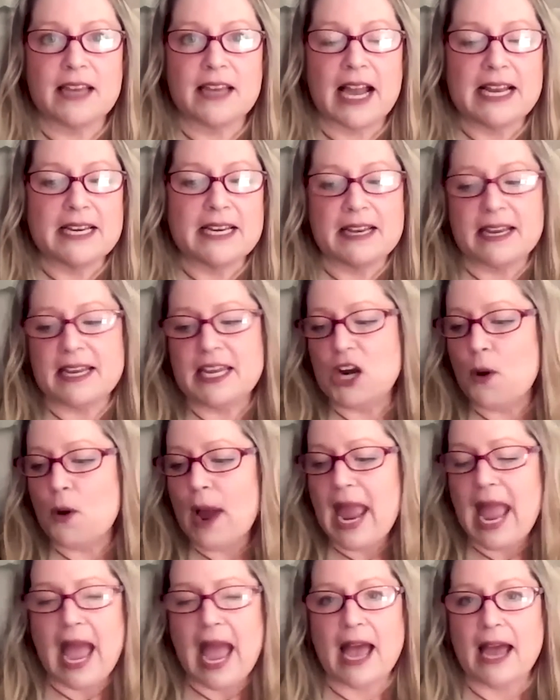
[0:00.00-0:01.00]
I
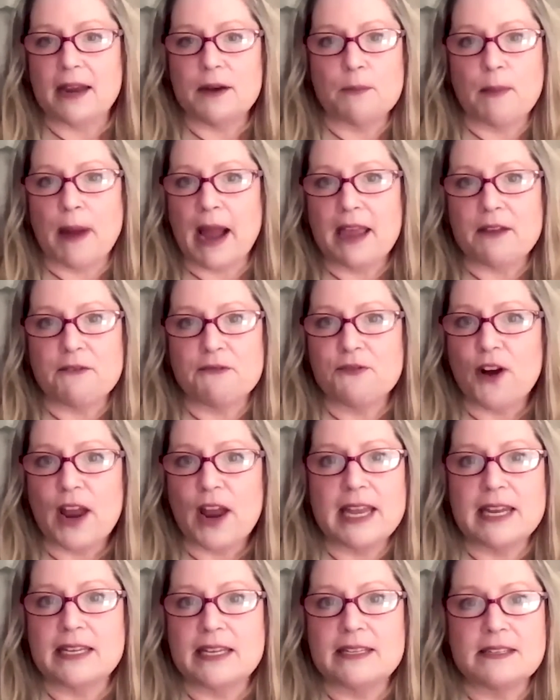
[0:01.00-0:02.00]
had my
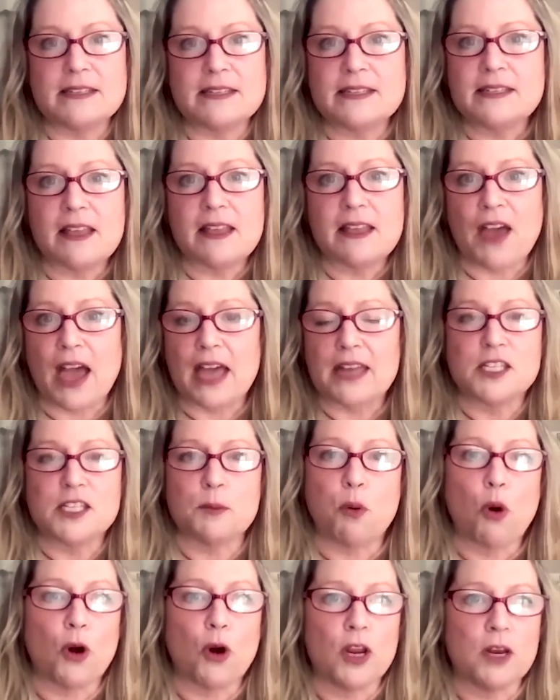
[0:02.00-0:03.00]
friends that
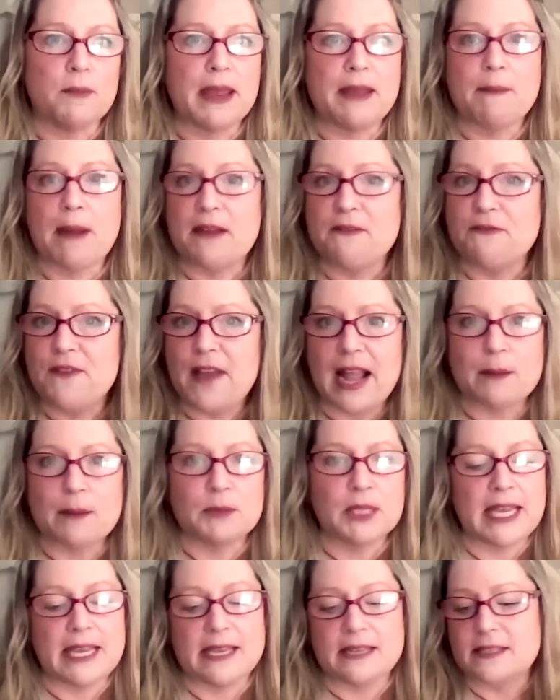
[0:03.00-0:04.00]
supported me, my
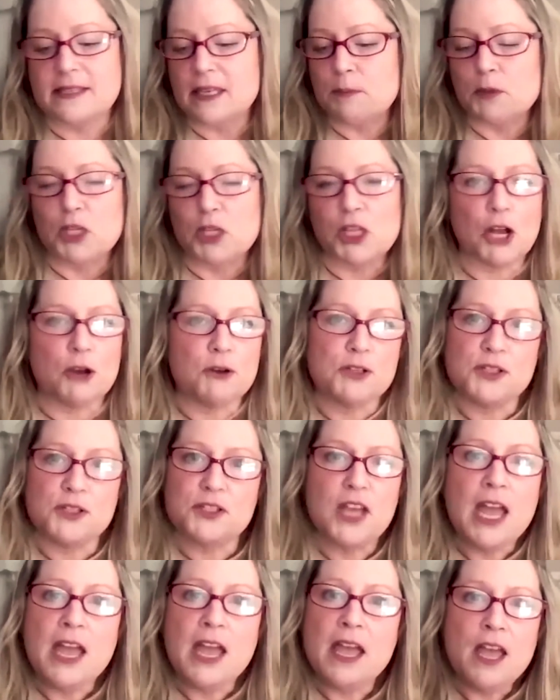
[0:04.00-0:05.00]
family, some close
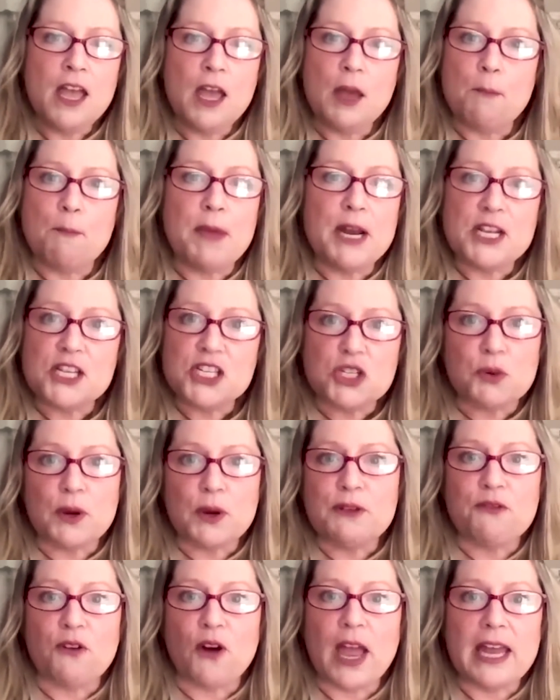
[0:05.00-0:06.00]
ministry
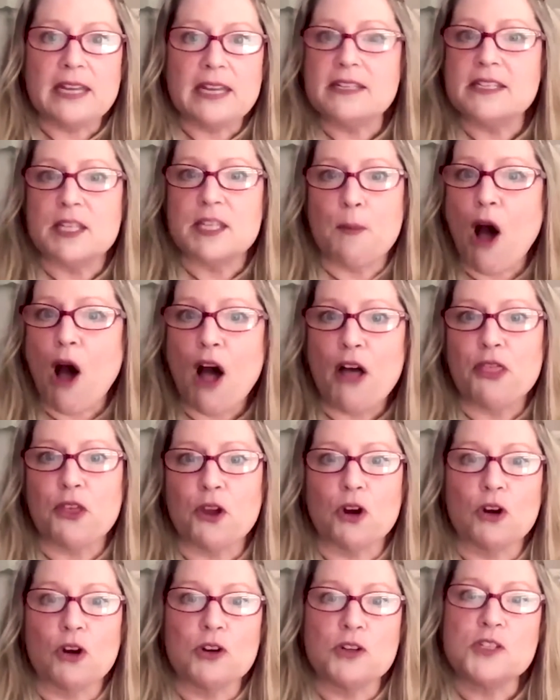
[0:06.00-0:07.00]
friends, some
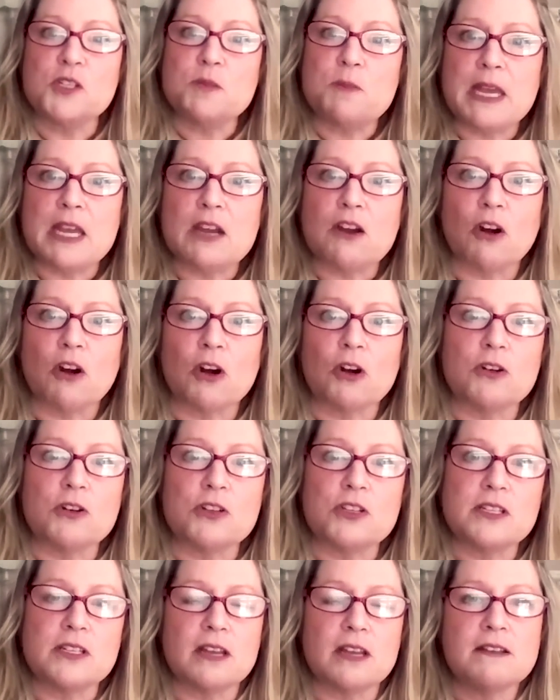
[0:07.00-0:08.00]
authors,
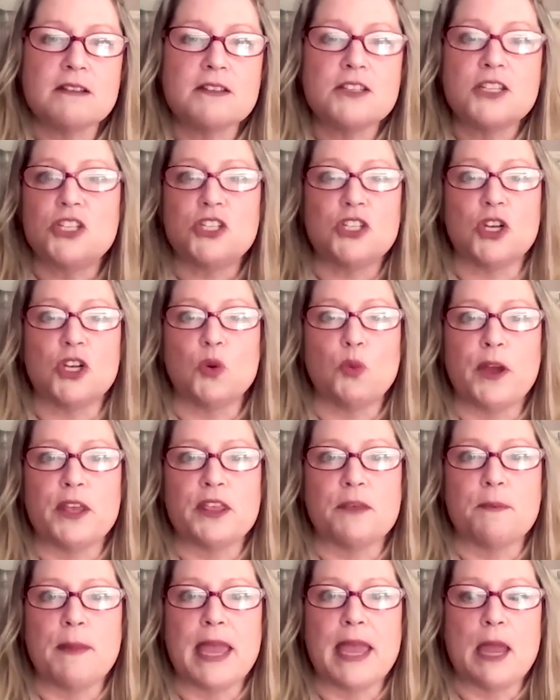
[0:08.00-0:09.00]
speakers stood
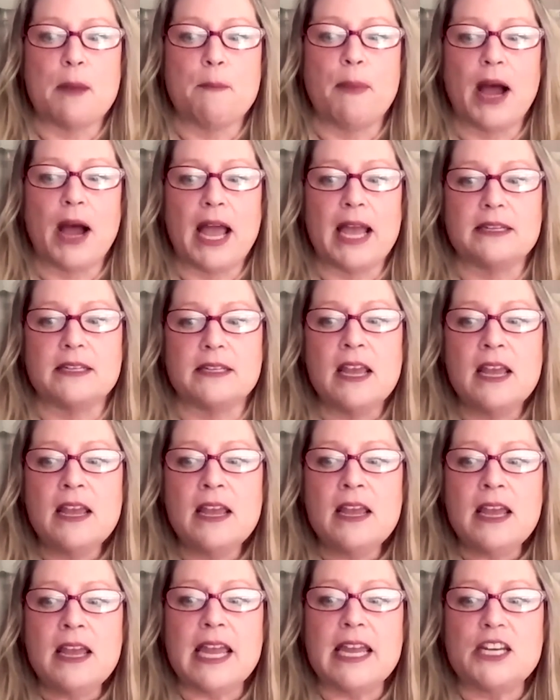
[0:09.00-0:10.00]
with me, but
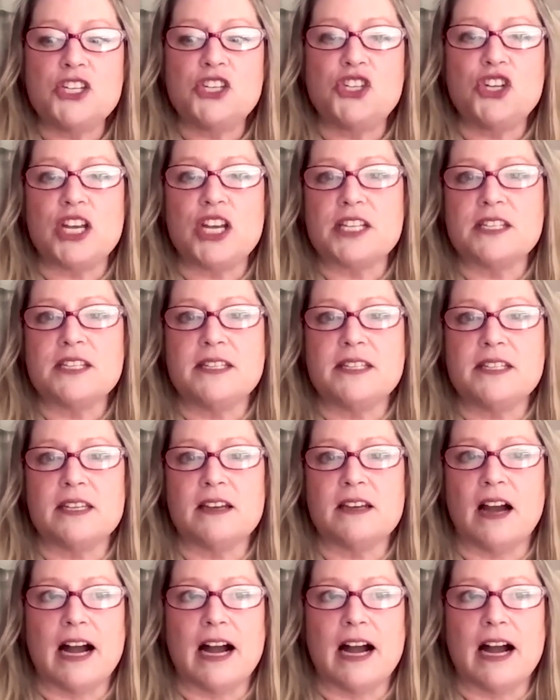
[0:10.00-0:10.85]
it just,